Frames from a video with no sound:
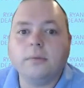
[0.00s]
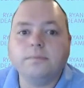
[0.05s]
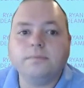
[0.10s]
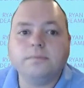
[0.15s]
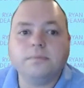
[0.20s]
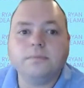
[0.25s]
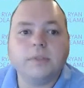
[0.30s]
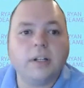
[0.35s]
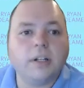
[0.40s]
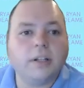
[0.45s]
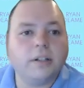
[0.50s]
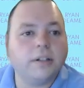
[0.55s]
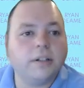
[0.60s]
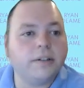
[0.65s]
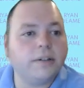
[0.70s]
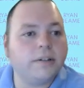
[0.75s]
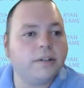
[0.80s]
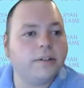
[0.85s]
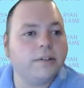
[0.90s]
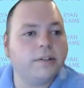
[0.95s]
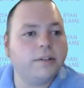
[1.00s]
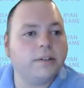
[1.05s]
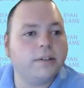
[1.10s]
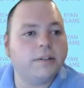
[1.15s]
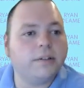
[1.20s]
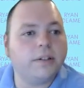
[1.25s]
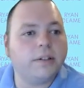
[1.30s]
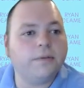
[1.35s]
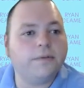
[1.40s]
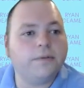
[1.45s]
And this is just
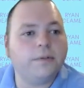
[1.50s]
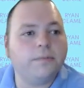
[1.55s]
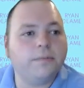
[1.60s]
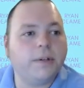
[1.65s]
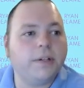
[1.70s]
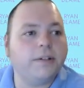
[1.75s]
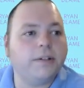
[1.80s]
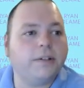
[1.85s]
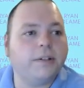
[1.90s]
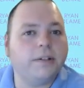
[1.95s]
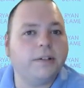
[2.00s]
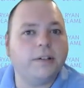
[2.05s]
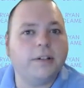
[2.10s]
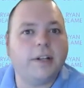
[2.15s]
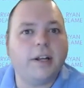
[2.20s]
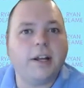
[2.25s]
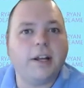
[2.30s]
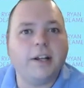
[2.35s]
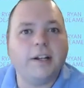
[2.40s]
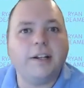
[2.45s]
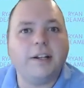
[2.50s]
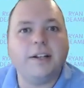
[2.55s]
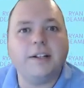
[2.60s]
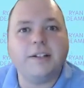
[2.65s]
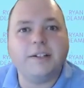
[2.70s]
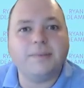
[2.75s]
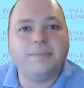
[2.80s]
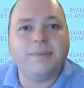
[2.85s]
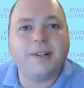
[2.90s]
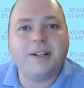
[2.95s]
information that has
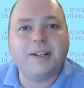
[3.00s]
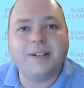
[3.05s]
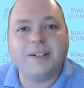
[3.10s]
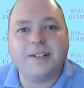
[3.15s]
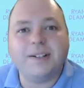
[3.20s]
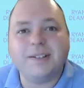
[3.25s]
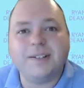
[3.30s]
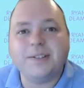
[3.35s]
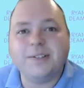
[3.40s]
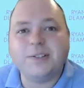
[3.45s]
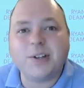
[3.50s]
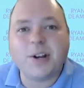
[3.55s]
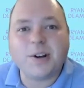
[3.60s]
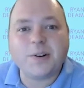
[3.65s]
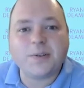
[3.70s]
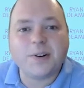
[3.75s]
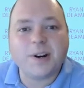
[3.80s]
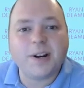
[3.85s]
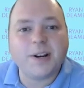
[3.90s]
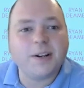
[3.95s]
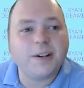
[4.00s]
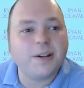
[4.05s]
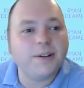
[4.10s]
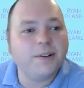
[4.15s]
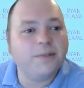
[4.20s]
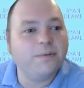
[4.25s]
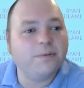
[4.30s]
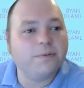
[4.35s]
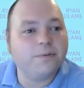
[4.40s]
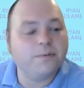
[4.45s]
been generated
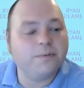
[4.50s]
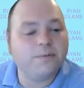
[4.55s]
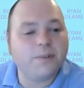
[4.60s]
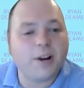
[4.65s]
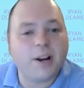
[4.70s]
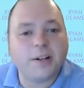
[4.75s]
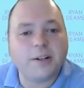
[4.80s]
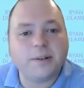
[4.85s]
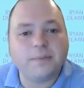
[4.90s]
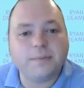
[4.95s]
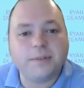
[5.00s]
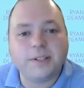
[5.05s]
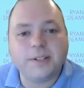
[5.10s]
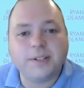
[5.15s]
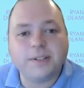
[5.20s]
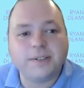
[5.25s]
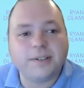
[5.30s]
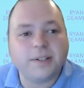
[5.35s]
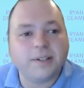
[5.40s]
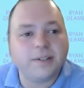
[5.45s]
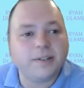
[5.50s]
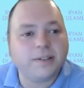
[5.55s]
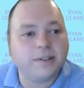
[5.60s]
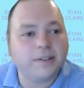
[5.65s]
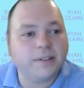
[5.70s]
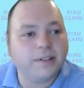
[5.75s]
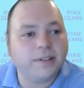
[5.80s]
randomly, essentially.